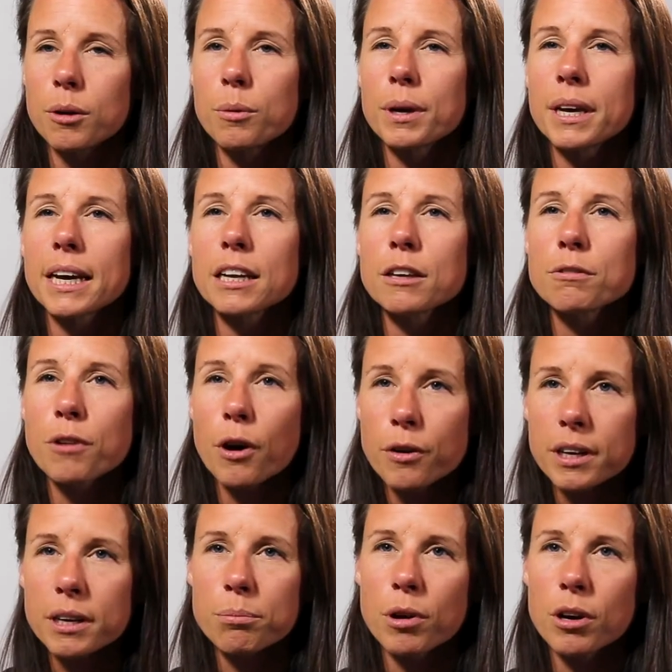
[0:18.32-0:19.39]
We can
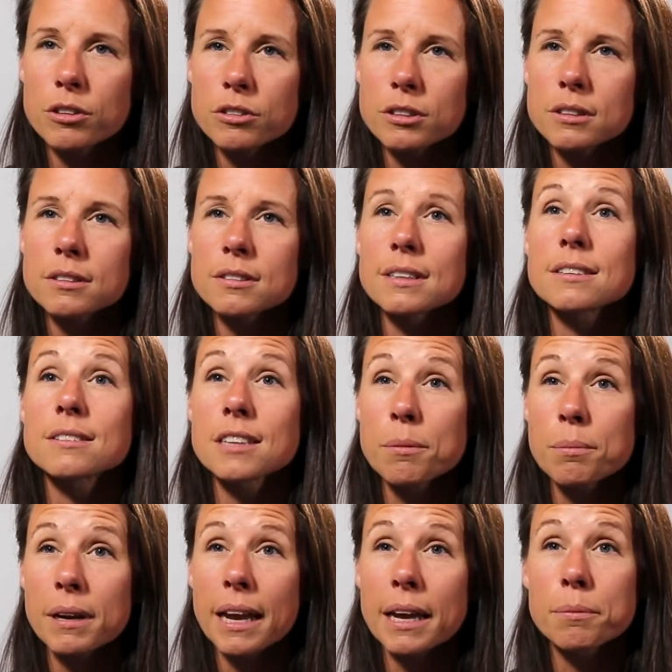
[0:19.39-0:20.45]
evoke emotions and
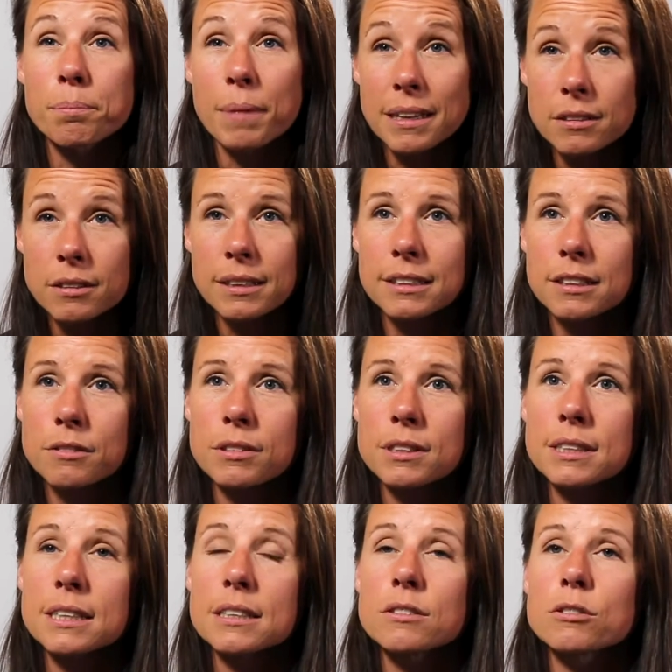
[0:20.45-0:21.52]
stimulate mental
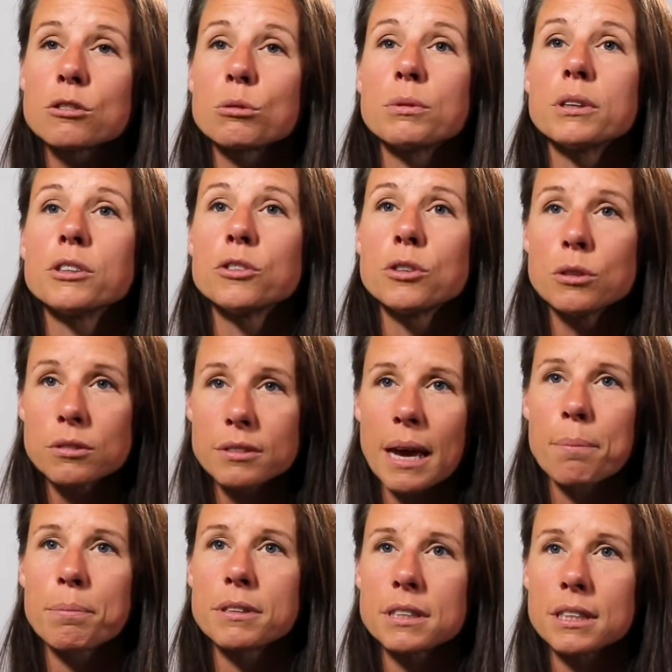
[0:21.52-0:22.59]
activities to reduce
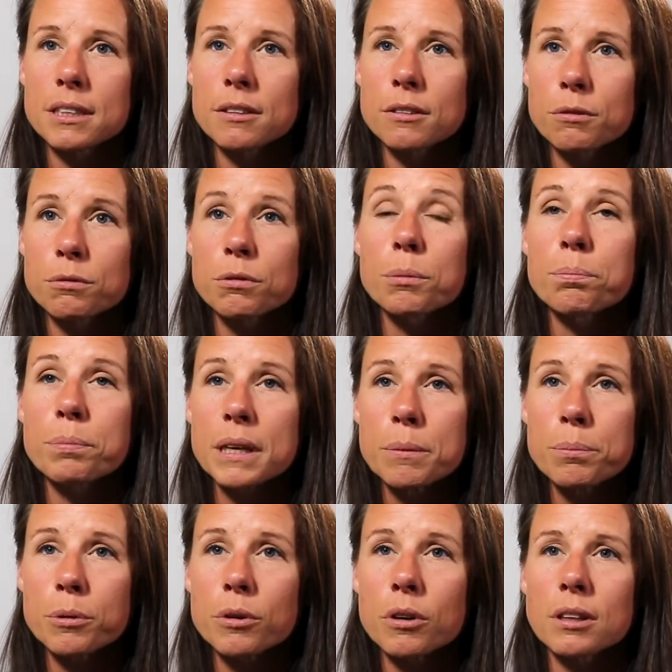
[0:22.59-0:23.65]
apathy for
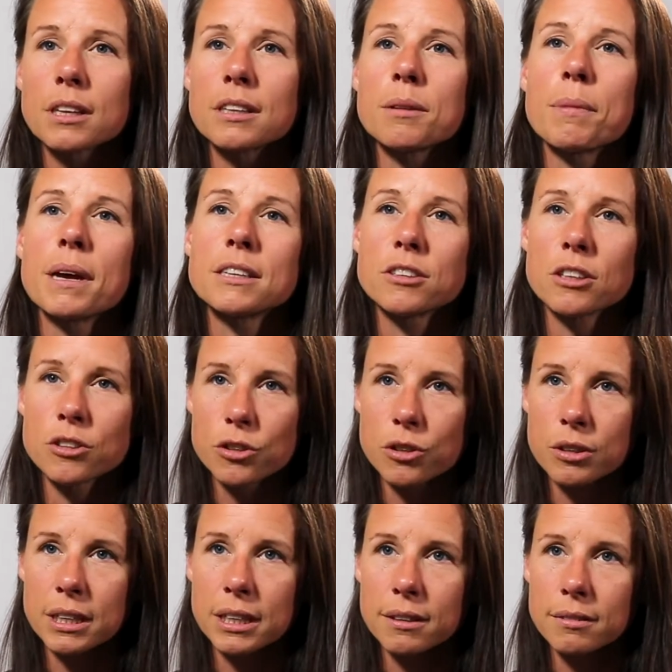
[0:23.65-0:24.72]
people on the dementia
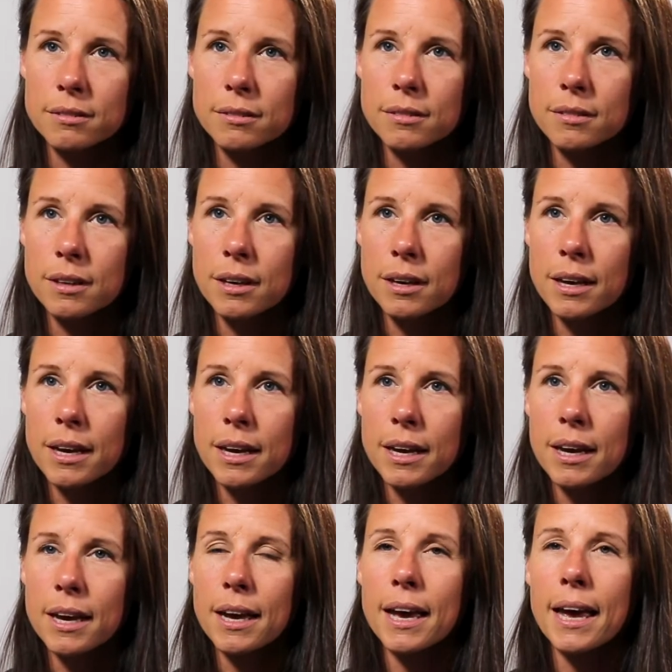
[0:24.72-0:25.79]
journey.
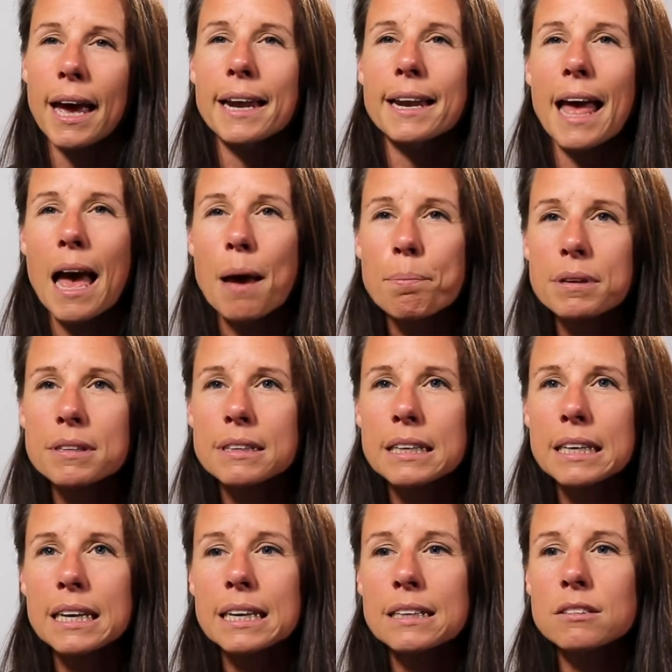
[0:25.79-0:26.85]
And apathy
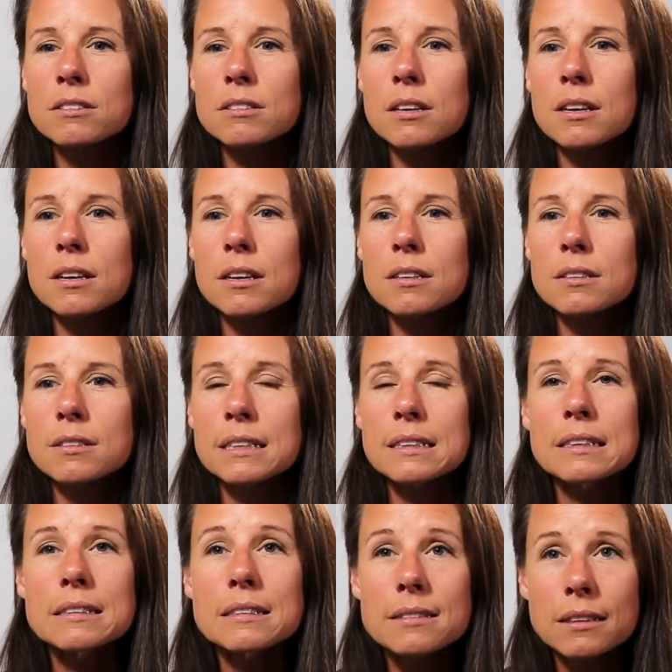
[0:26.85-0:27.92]
is
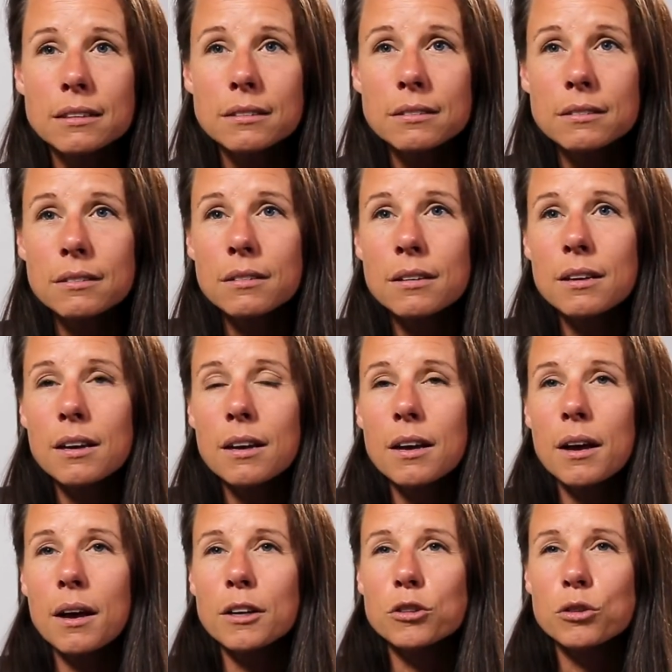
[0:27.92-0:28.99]
sitting still,
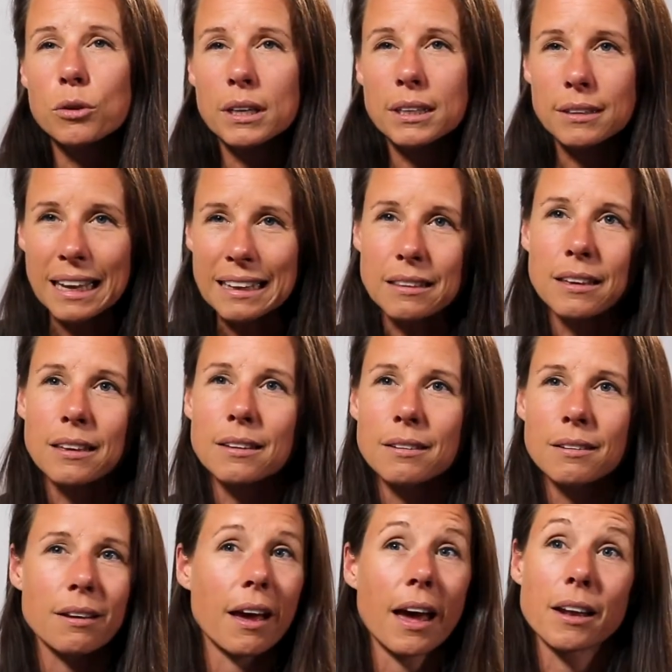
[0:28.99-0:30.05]
doing nothing
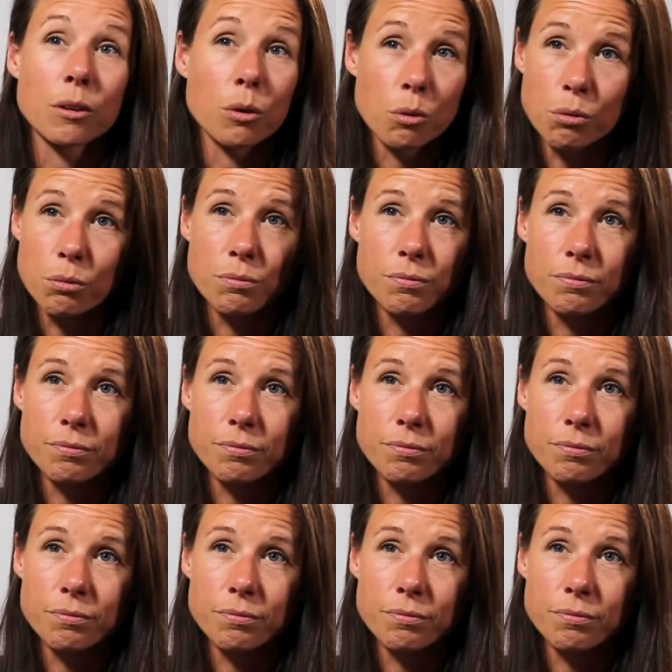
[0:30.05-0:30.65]
at all.